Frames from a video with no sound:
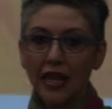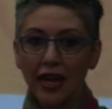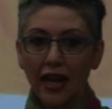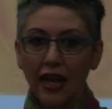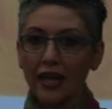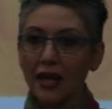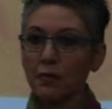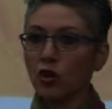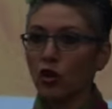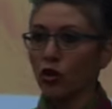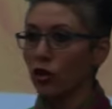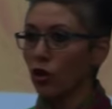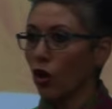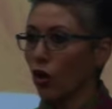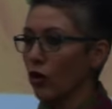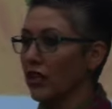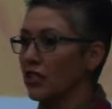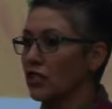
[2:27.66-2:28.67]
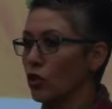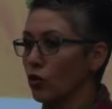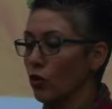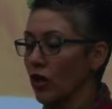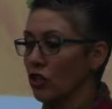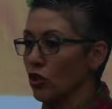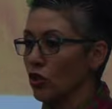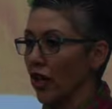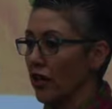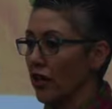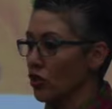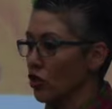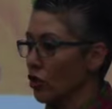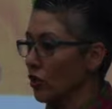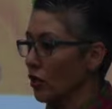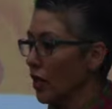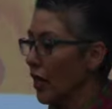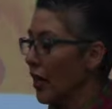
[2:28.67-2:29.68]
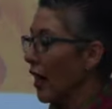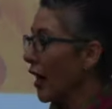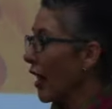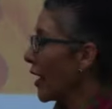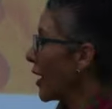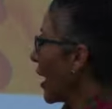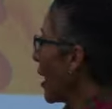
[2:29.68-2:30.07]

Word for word: that I am going to go into education, and